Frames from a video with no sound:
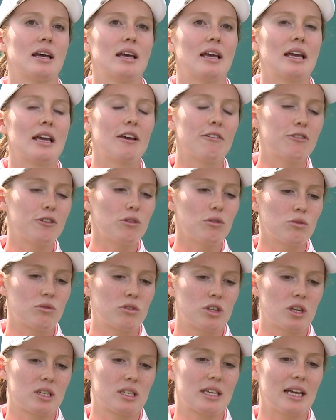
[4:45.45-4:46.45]
if you
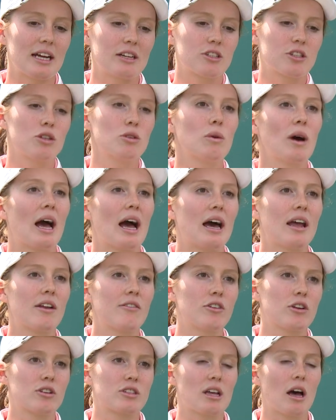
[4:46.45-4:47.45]
just get too ahead
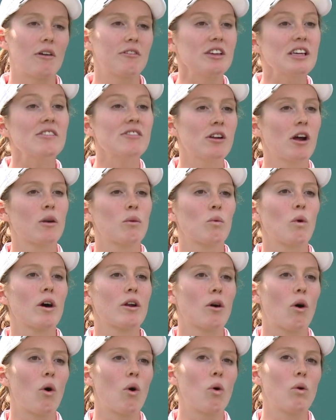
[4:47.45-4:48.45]
of yourself, even on one
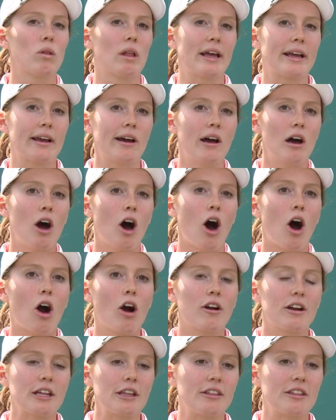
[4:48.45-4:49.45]
hole, like
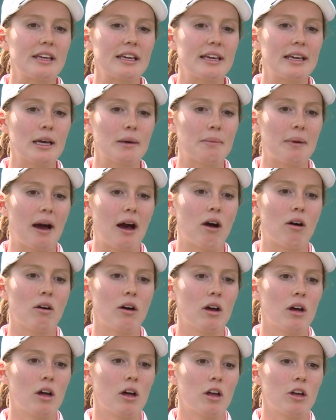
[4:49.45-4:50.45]
already thinking about,
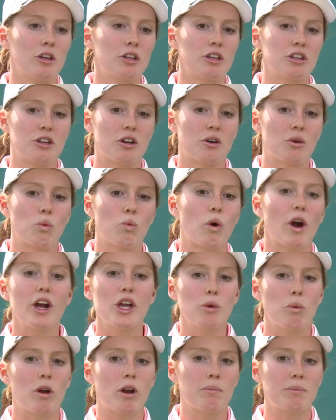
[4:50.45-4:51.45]
you know, where
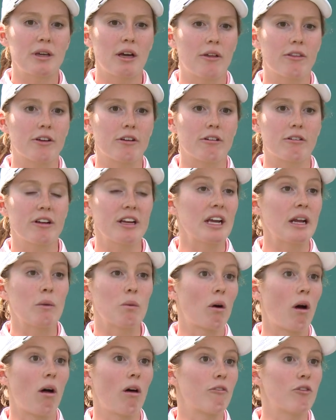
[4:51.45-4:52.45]
you want to be on the green.
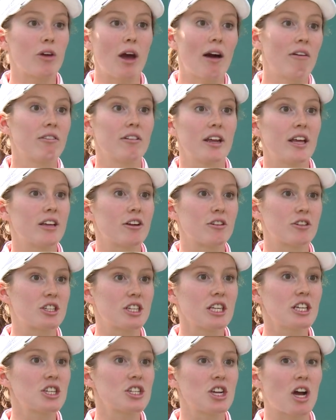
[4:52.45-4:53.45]
Well, if you haven't hit your
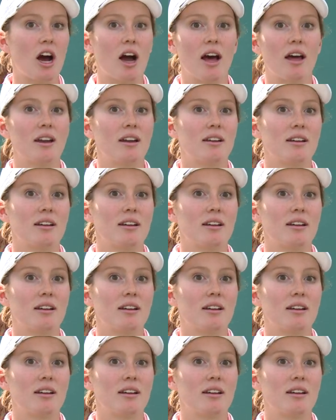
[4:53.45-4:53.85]
tee shot,